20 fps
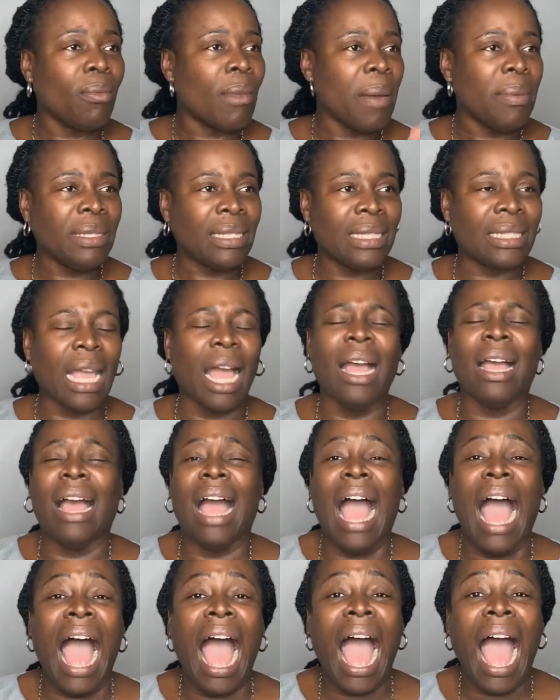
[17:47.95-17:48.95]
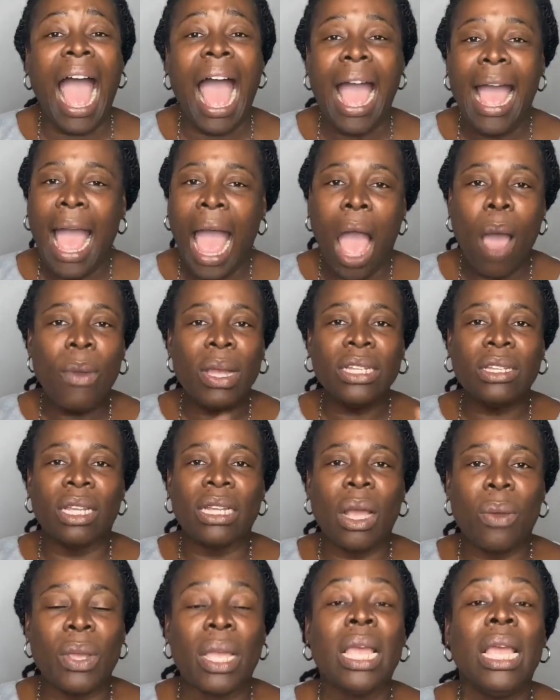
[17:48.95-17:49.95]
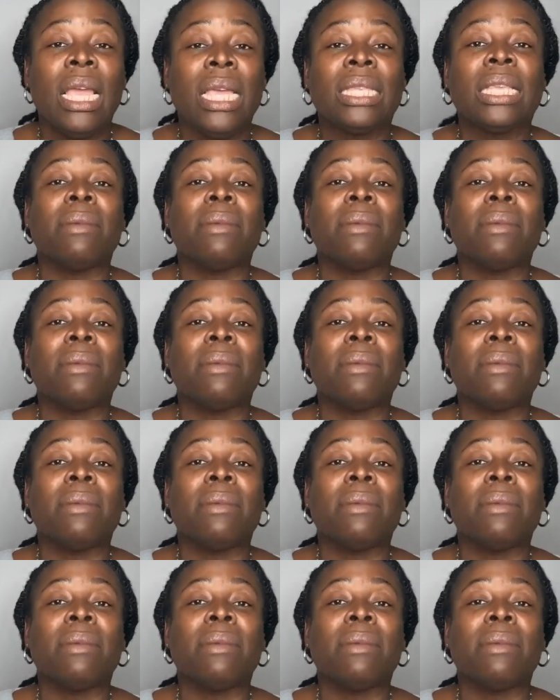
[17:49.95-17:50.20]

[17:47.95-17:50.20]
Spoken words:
not pami sita. I went the other way.